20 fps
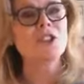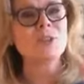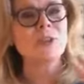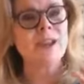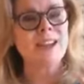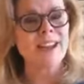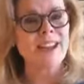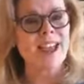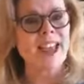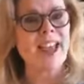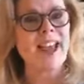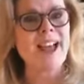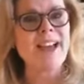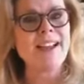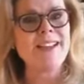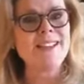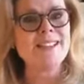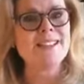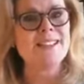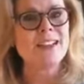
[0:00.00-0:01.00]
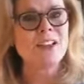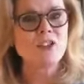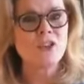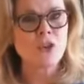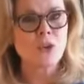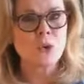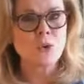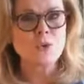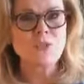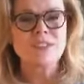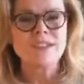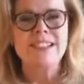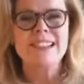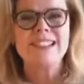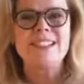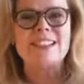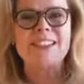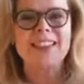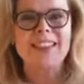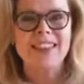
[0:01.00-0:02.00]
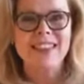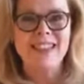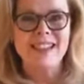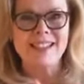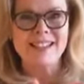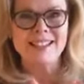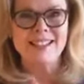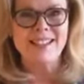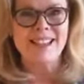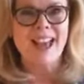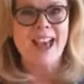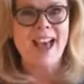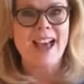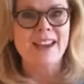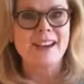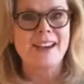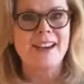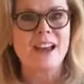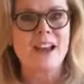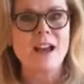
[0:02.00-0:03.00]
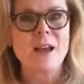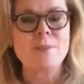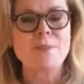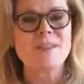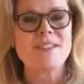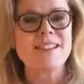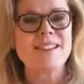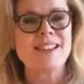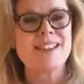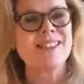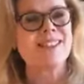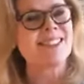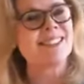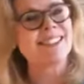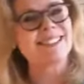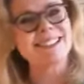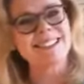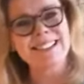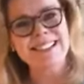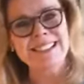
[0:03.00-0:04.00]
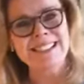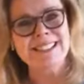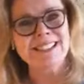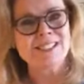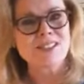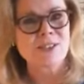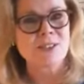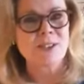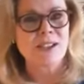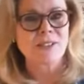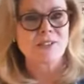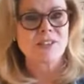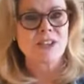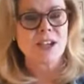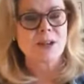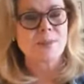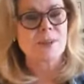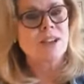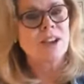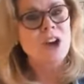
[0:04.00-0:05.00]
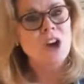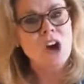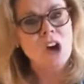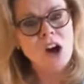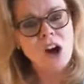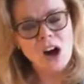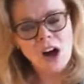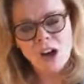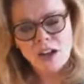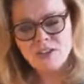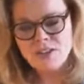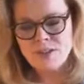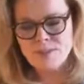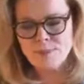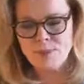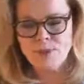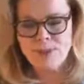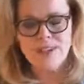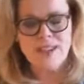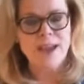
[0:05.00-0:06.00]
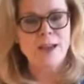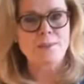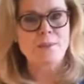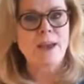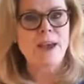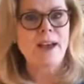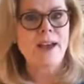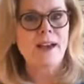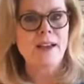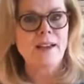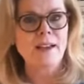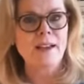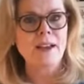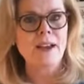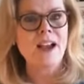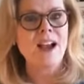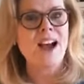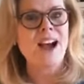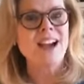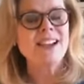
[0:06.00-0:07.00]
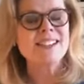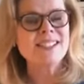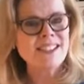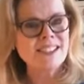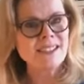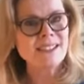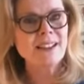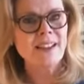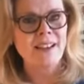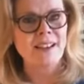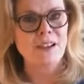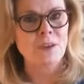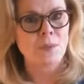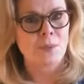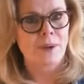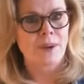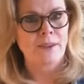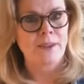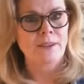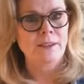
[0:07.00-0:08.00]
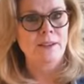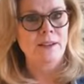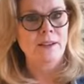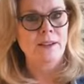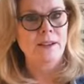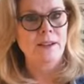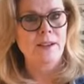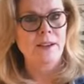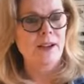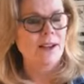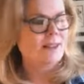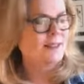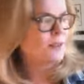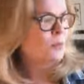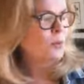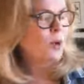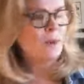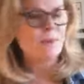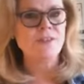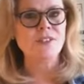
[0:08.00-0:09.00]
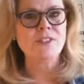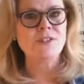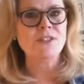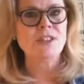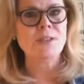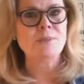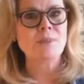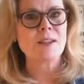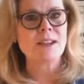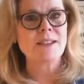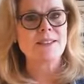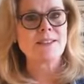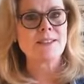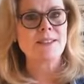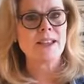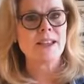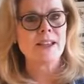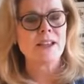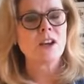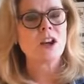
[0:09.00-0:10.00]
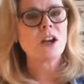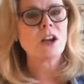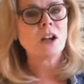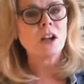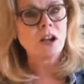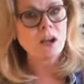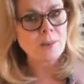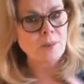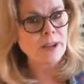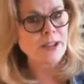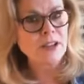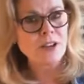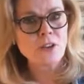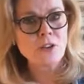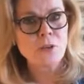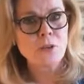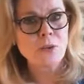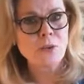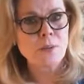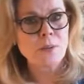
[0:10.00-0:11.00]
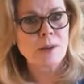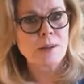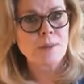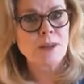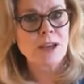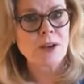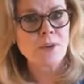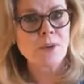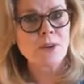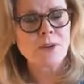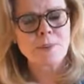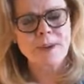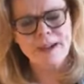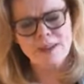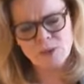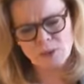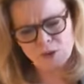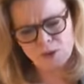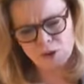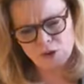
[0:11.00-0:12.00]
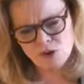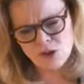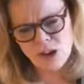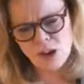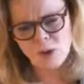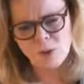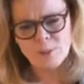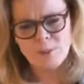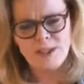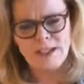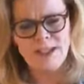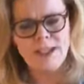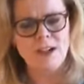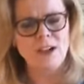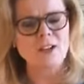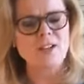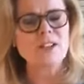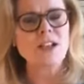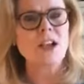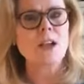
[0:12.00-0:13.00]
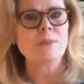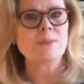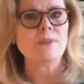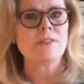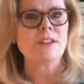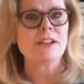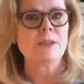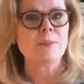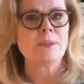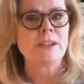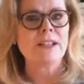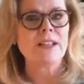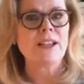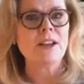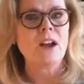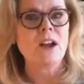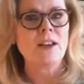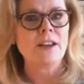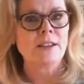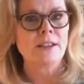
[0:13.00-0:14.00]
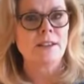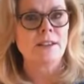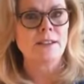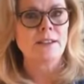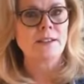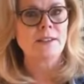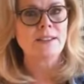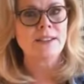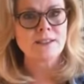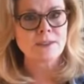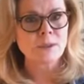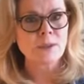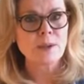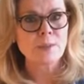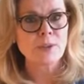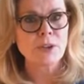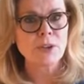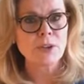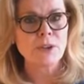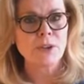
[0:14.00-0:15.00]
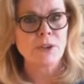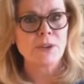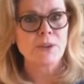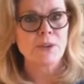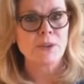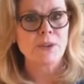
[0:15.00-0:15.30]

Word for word: to. And as those little things added up, instead of saying, ah, I just don't have time and I'll just put that back, I did it anyway. I said, well, I'm 15 minutes late. Am I going to throw the baby out with the bathwater? No, I'm going to get on top of it. I'm going to get on it. That's what I'm going to do.